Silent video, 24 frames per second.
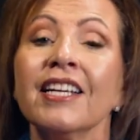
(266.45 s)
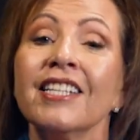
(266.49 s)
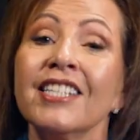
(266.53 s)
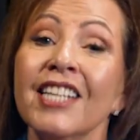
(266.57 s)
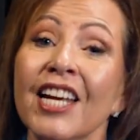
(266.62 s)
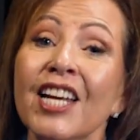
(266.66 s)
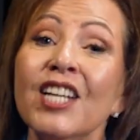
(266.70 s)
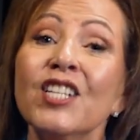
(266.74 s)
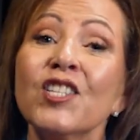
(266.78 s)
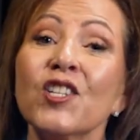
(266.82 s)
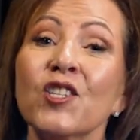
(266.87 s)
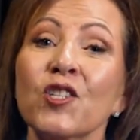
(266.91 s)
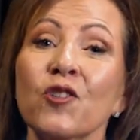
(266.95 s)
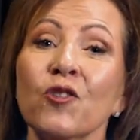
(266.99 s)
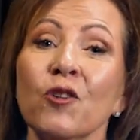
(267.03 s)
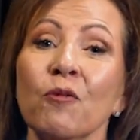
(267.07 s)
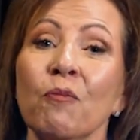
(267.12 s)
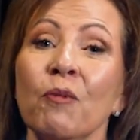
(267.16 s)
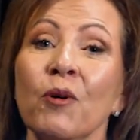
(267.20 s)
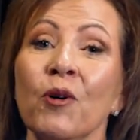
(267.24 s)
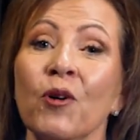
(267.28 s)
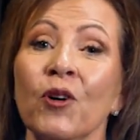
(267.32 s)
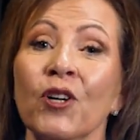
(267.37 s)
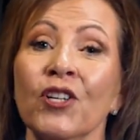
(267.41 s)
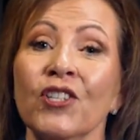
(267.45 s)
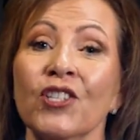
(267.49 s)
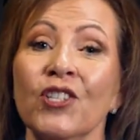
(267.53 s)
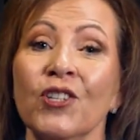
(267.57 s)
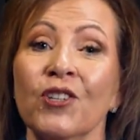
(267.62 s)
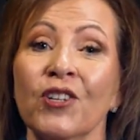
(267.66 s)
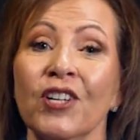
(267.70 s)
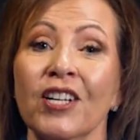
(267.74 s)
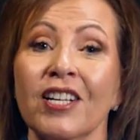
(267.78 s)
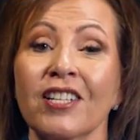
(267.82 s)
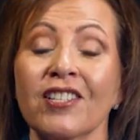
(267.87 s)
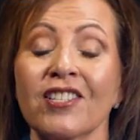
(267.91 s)
Teachers report
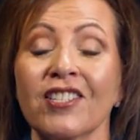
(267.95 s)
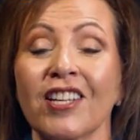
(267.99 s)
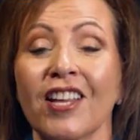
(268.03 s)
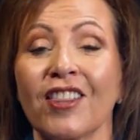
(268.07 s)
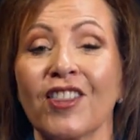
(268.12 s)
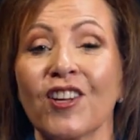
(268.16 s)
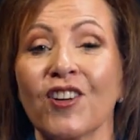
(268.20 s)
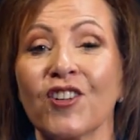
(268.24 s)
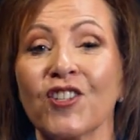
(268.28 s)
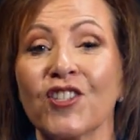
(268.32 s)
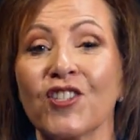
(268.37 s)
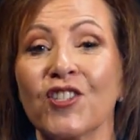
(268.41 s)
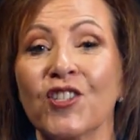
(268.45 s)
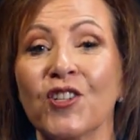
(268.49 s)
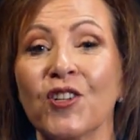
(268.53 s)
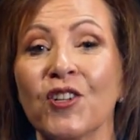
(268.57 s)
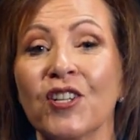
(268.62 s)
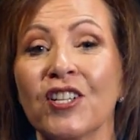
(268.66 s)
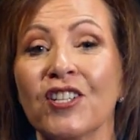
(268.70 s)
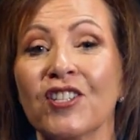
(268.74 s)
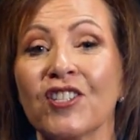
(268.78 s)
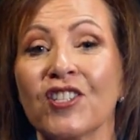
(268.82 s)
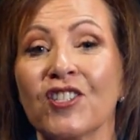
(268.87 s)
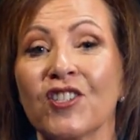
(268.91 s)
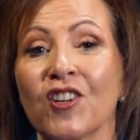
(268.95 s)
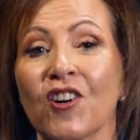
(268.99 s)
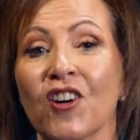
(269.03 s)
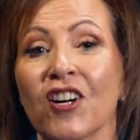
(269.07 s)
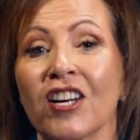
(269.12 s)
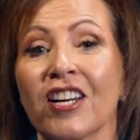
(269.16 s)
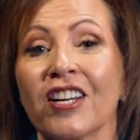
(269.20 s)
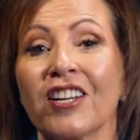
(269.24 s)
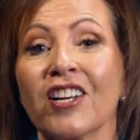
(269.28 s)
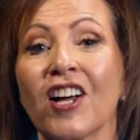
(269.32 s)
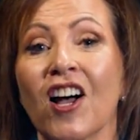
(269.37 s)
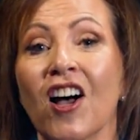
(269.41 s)
to us that their students
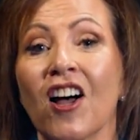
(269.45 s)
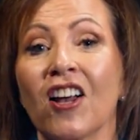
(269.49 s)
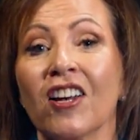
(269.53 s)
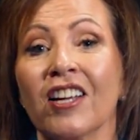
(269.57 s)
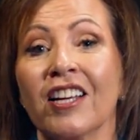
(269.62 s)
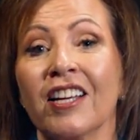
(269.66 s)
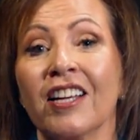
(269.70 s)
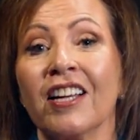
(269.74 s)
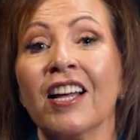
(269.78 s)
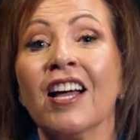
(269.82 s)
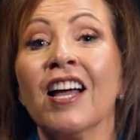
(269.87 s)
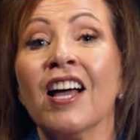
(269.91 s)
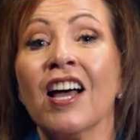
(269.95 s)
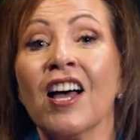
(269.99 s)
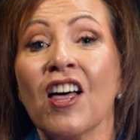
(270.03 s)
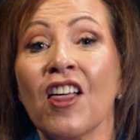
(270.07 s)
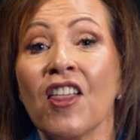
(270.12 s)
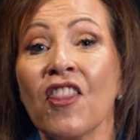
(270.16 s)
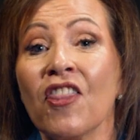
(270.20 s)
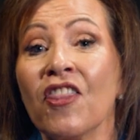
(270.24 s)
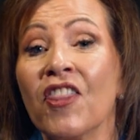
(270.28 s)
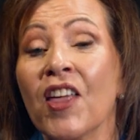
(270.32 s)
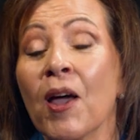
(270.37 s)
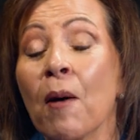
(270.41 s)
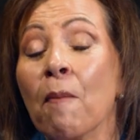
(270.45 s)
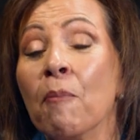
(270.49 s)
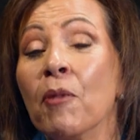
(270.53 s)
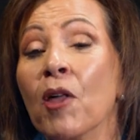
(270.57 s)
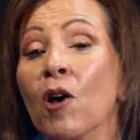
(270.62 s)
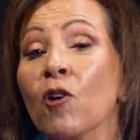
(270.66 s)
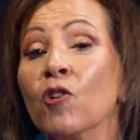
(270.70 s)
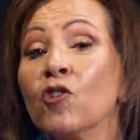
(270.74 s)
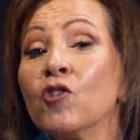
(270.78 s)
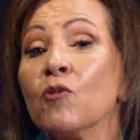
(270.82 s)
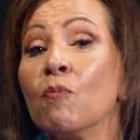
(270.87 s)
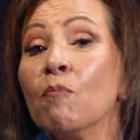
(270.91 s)
started calling them
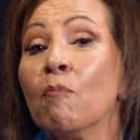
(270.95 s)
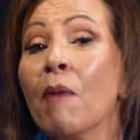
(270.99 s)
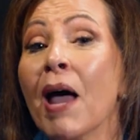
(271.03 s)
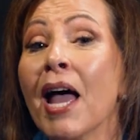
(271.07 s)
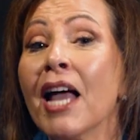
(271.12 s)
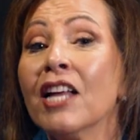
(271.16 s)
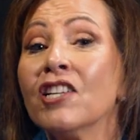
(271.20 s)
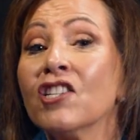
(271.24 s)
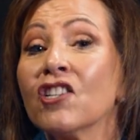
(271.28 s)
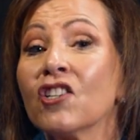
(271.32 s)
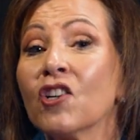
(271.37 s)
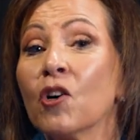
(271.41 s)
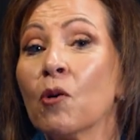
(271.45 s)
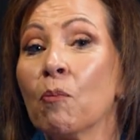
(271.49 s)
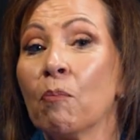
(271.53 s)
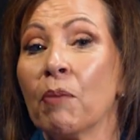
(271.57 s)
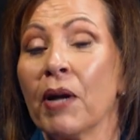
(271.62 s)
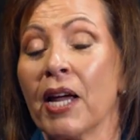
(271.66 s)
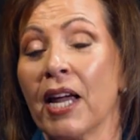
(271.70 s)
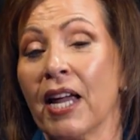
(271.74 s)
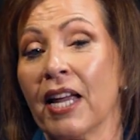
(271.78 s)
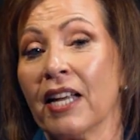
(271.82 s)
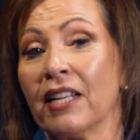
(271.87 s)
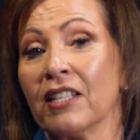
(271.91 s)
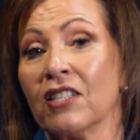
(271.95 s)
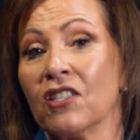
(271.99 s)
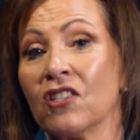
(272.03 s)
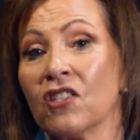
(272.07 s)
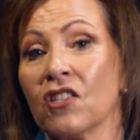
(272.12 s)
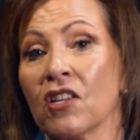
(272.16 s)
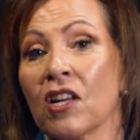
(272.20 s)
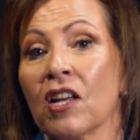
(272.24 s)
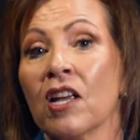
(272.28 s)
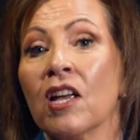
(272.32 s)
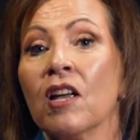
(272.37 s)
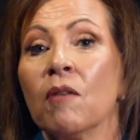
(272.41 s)
those magical
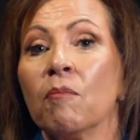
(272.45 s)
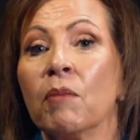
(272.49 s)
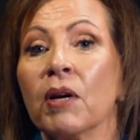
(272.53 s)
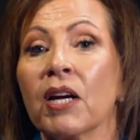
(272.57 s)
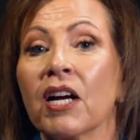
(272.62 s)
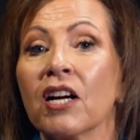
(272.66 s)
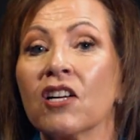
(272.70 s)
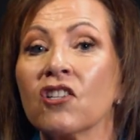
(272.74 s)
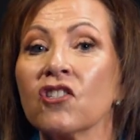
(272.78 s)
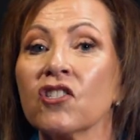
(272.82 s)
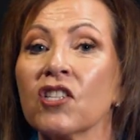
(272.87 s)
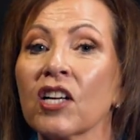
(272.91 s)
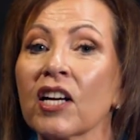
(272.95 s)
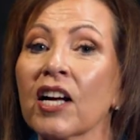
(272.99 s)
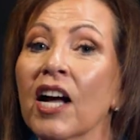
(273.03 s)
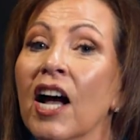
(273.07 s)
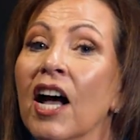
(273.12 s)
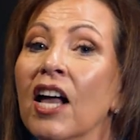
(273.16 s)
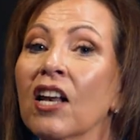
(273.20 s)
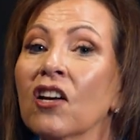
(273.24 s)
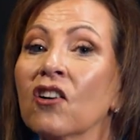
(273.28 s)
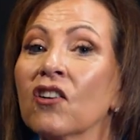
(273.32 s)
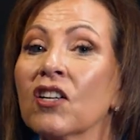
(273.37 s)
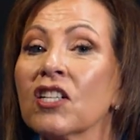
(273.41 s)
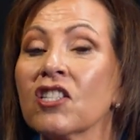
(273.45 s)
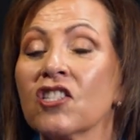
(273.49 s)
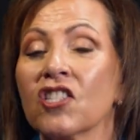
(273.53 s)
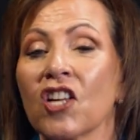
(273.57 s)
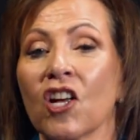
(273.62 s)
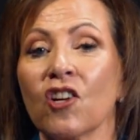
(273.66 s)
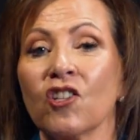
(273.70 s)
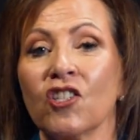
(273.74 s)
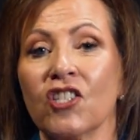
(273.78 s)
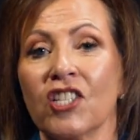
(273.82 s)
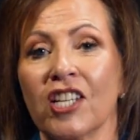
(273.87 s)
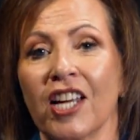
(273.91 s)
pens because the color
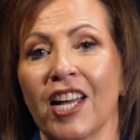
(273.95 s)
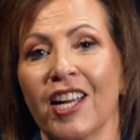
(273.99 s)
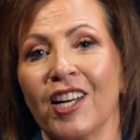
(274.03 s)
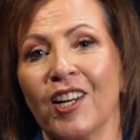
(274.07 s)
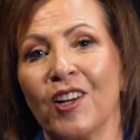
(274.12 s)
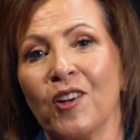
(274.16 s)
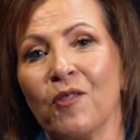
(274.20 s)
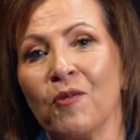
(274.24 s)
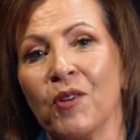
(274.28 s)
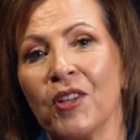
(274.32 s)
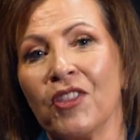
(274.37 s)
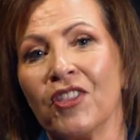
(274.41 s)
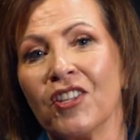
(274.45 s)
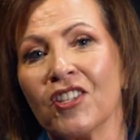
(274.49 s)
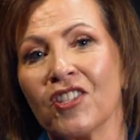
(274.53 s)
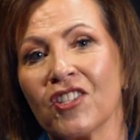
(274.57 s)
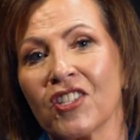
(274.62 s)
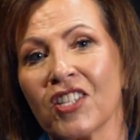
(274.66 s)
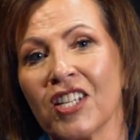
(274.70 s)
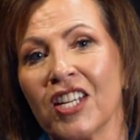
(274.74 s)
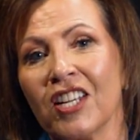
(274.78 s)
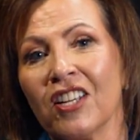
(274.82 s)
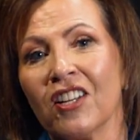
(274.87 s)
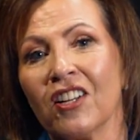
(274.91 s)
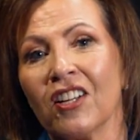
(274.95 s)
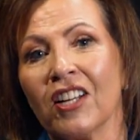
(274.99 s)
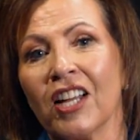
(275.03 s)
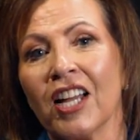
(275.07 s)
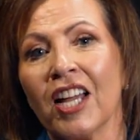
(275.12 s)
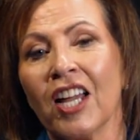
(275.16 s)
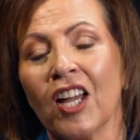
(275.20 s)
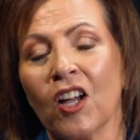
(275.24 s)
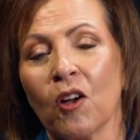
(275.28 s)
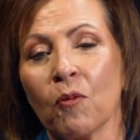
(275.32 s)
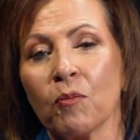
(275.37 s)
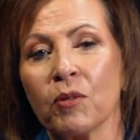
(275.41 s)
associated with the skill
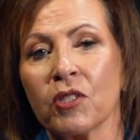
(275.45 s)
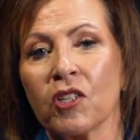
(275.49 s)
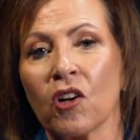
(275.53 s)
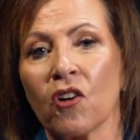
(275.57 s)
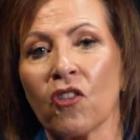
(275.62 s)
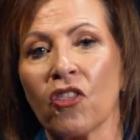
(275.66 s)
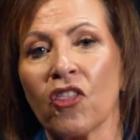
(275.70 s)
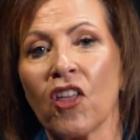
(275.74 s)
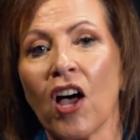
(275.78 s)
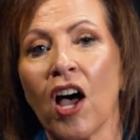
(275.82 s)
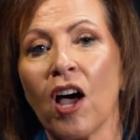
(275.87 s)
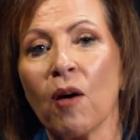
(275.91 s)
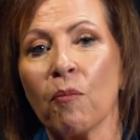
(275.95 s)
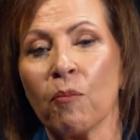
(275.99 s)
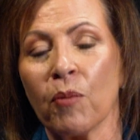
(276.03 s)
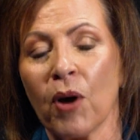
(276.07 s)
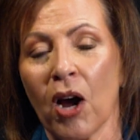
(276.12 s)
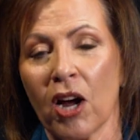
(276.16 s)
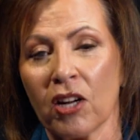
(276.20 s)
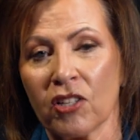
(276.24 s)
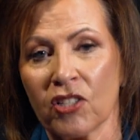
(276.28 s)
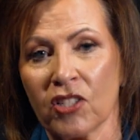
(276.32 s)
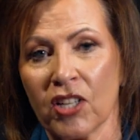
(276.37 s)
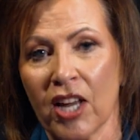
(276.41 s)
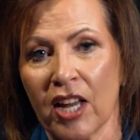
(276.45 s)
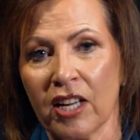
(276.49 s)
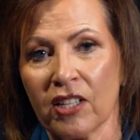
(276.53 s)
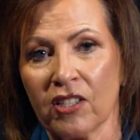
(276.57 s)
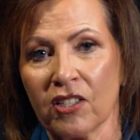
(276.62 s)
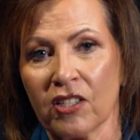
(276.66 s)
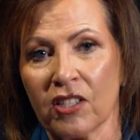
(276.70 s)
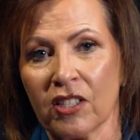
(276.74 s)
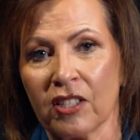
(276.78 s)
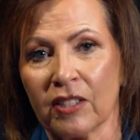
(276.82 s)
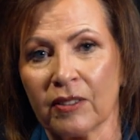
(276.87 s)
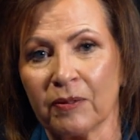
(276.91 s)
helps their thought
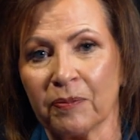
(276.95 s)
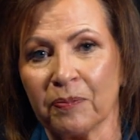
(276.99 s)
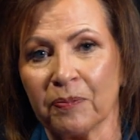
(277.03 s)
process.